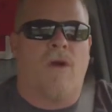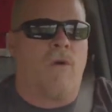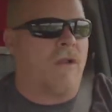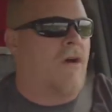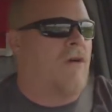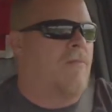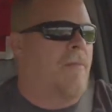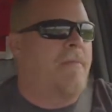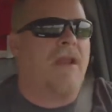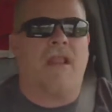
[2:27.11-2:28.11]
Oklahoma,
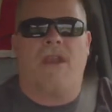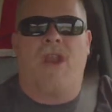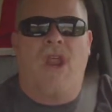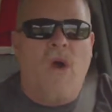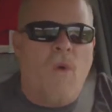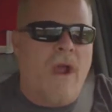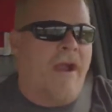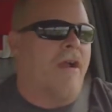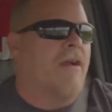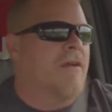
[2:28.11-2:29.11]
middle of
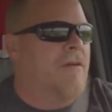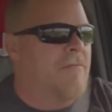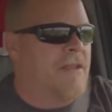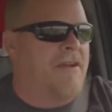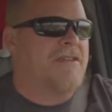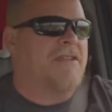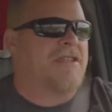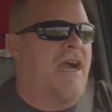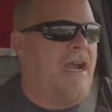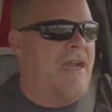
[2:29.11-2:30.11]
nowhere. But there's this
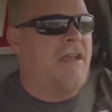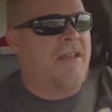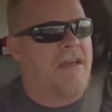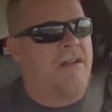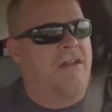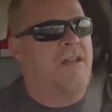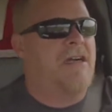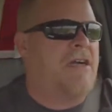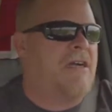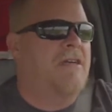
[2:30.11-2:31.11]
tiny
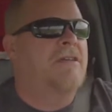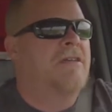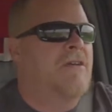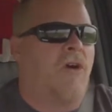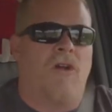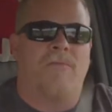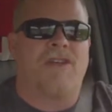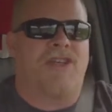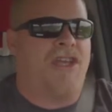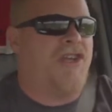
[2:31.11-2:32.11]
little old
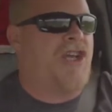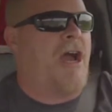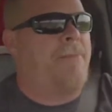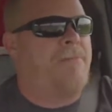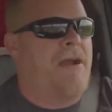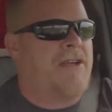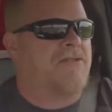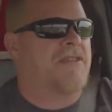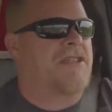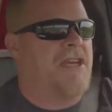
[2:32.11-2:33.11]
machine shop and
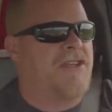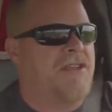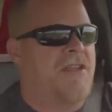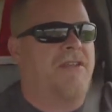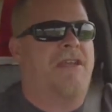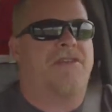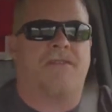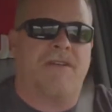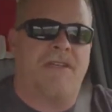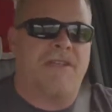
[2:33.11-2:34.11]
petrol station that they
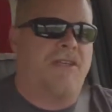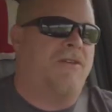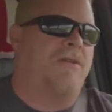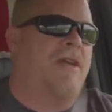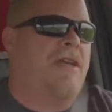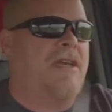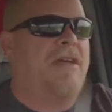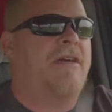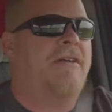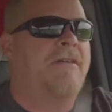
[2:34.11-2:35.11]
turned into
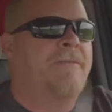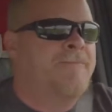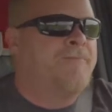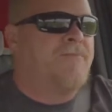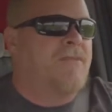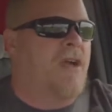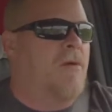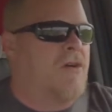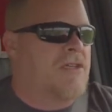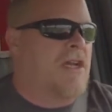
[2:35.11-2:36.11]
a
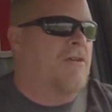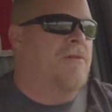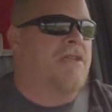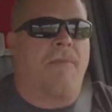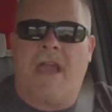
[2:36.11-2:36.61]
motorcycle museum.